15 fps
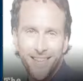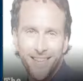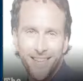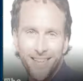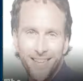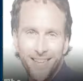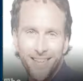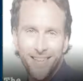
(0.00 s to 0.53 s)

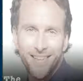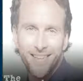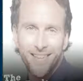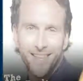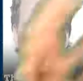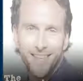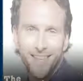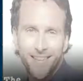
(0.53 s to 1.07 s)

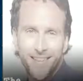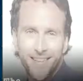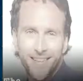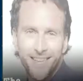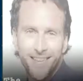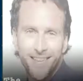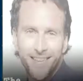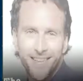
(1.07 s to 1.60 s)

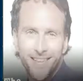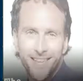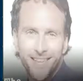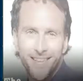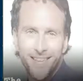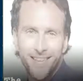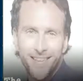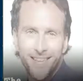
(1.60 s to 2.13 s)

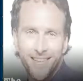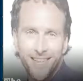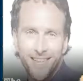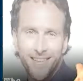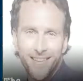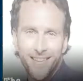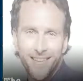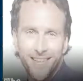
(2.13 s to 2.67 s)

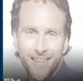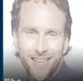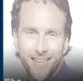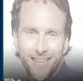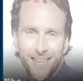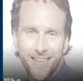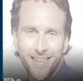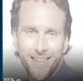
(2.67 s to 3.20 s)

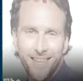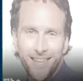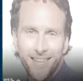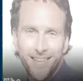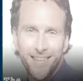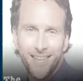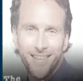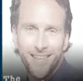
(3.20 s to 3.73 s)

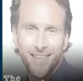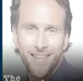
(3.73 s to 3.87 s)
(not speaking)